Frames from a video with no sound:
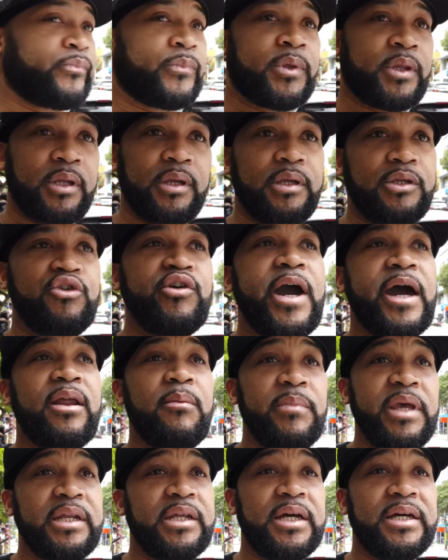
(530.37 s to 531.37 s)
here. You
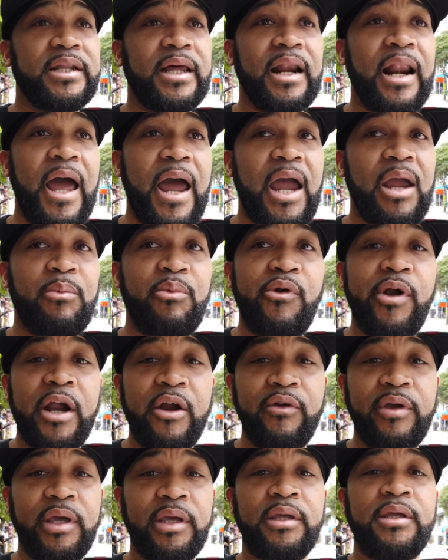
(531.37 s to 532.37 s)
gotta meet her in a
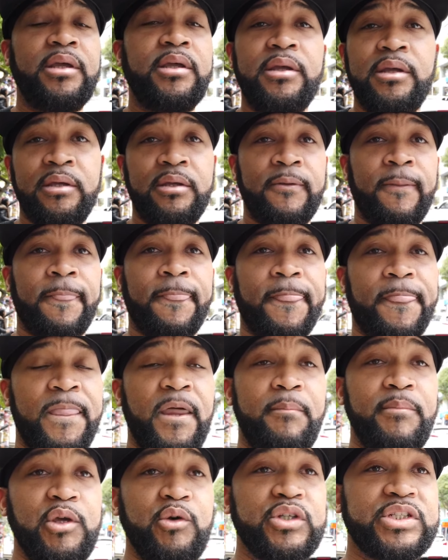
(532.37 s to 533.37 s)
library,
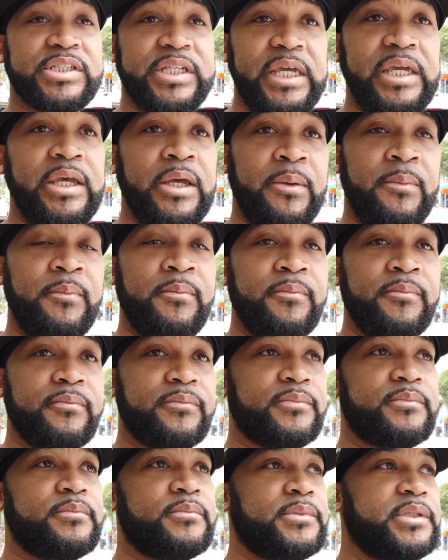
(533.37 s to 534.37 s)
the museum, you
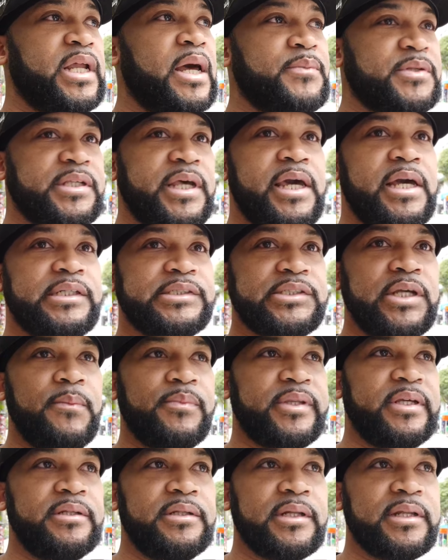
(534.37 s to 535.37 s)
know what I'm saying?
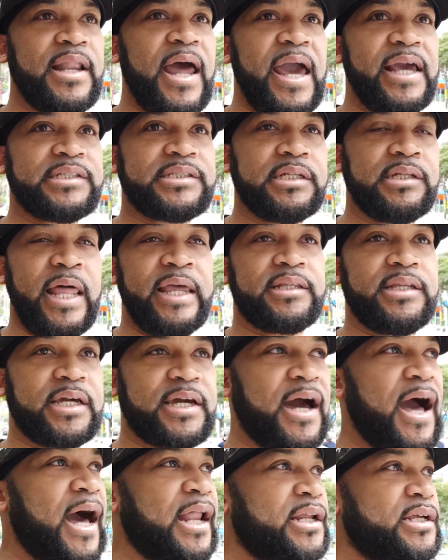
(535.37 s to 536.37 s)
Something nice at like the
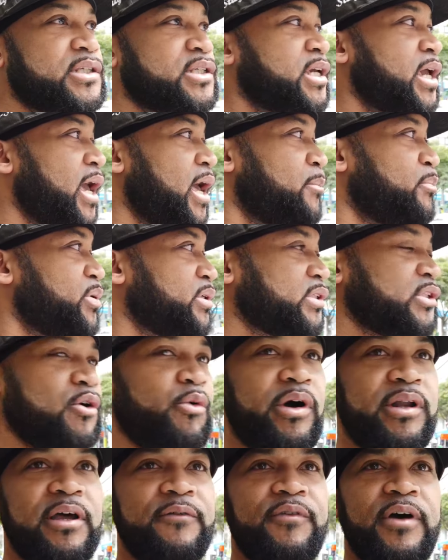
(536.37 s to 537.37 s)
college campus
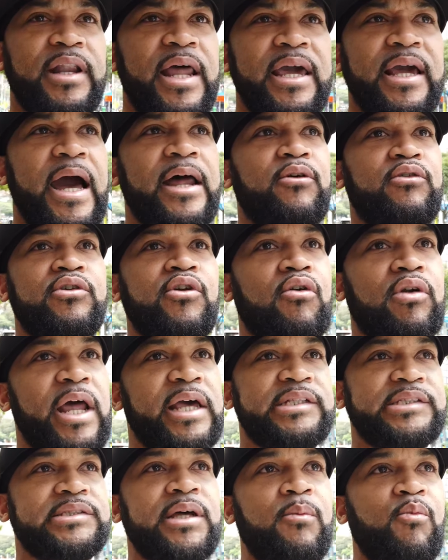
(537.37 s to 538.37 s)
or whatever, like, I don't know,
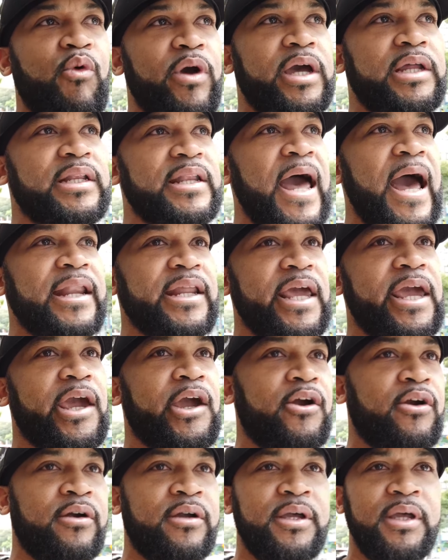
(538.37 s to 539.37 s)
like somewhere not
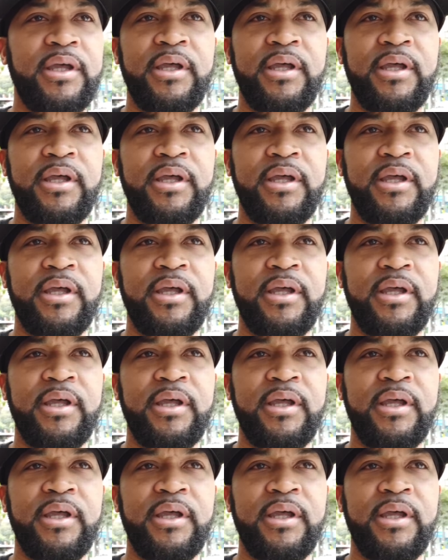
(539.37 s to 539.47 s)
here,